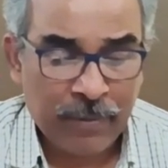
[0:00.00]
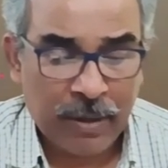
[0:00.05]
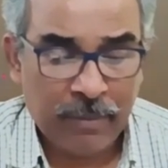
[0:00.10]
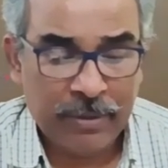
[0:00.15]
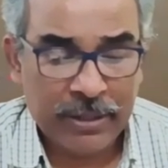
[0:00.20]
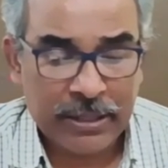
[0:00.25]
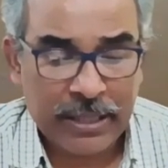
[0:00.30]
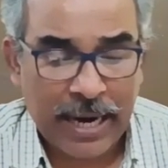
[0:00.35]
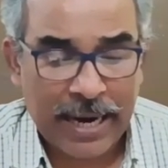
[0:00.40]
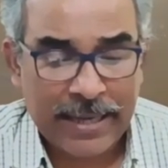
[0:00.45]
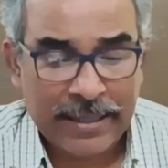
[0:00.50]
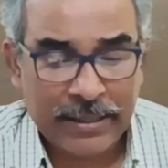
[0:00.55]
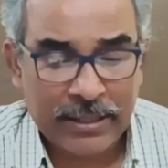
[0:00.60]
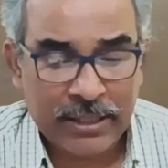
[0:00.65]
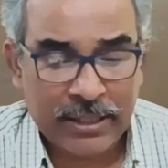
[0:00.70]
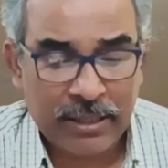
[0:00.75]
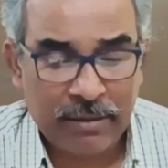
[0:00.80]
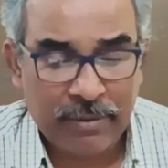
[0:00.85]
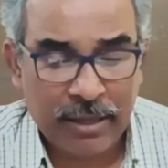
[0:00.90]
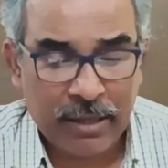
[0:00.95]
Besides
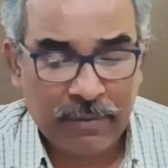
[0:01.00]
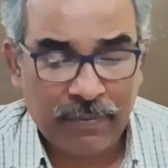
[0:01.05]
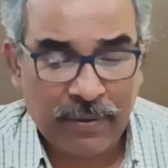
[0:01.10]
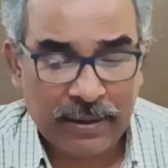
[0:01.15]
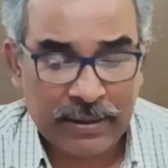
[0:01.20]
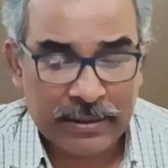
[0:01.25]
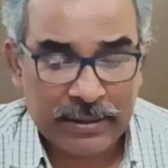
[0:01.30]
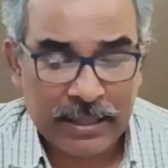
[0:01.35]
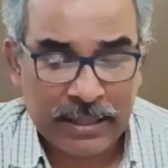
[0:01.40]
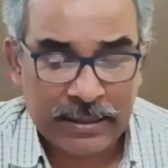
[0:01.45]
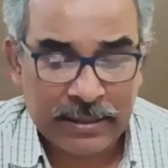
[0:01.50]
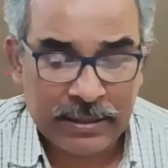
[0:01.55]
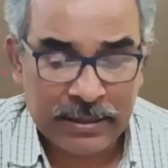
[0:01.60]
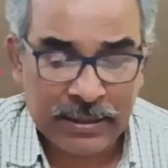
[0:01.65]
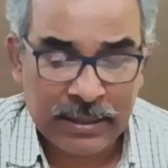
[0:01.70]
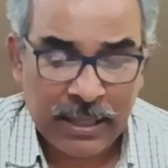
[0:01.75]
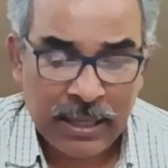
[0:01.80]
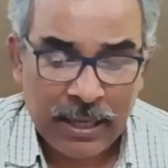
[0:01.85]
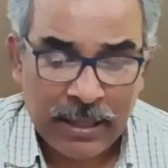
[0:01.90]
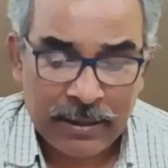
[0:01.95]
civic
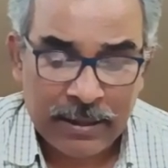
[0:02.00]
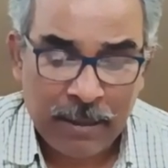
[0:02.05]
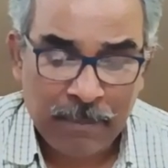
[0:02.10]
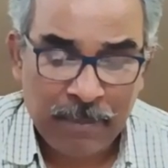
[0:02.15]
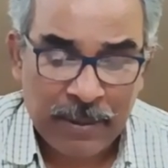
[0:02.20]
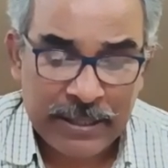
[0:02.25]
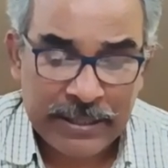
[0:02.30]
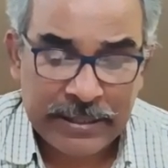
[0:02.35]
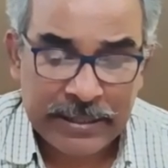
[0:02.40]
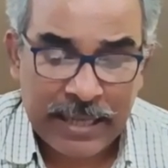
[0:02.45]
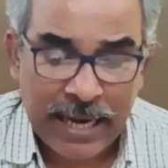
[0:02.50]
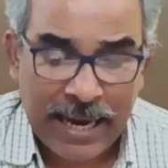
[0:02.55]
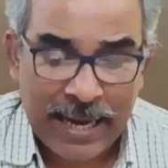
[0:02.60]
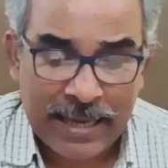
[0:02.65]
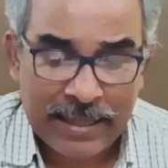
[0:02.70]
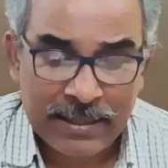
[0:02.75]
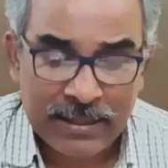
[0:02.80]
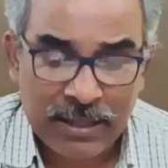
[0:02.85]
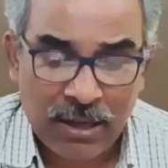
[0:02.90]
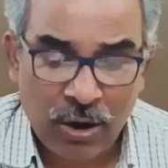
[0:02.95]
functions, the
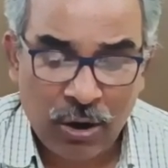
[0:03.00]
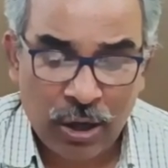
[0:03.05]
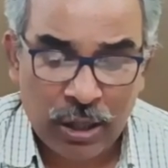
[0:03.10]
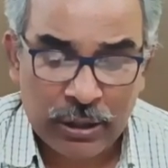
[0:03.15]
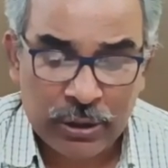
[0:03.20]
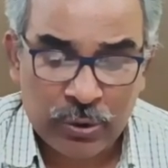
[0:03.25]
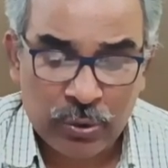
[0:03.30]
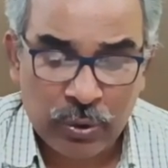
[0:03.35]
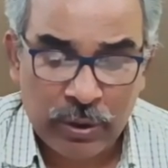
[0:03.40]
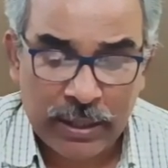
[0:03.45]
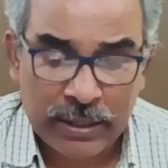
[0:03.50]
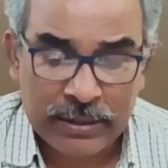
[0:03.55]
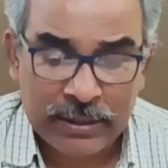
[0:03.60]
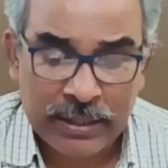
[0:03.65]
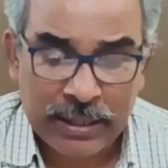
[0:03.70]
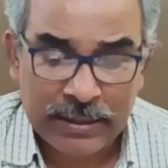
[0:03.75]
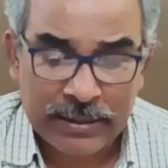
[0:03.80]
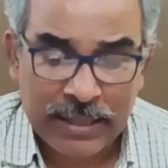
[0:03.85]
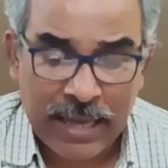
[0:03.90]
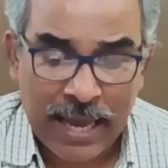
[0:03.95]
panchayat also
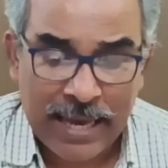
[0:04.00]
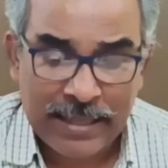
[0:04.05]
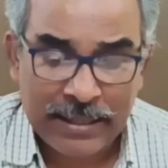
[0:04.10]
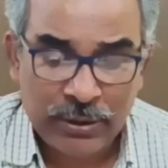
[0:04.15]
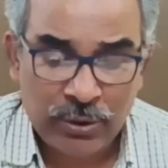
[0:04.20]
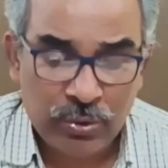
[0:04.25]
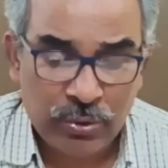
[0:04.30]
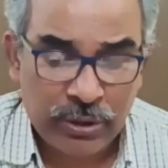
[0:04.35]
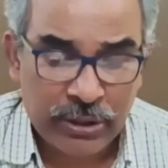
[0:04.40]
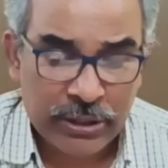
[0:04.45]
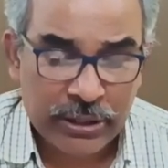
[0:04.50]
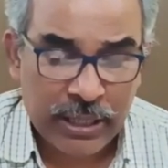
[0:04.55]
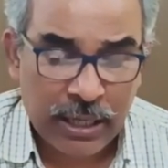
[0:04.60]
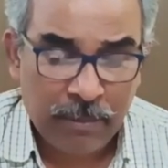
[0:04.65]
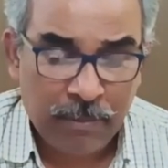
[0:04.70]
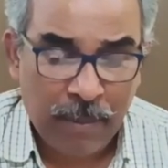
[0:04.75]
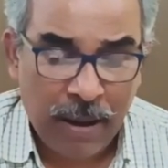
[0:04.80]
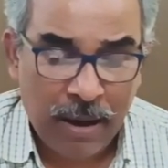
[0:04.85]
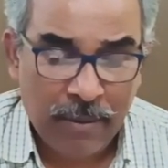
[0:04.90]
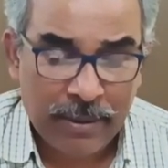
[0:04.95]
exercise
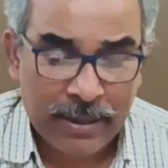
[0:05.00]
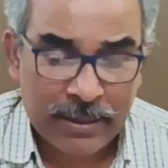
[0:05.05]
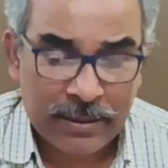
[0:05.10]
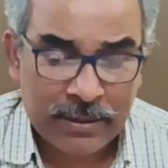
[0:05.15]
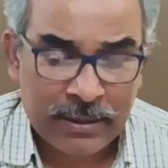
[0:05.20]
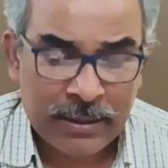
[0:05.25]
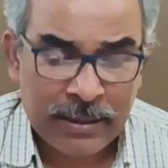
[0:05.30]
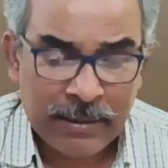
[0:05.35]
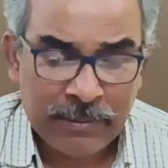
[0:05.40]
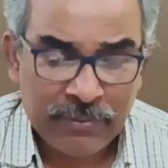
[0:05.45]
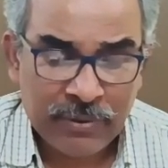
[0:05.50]
judicial powers.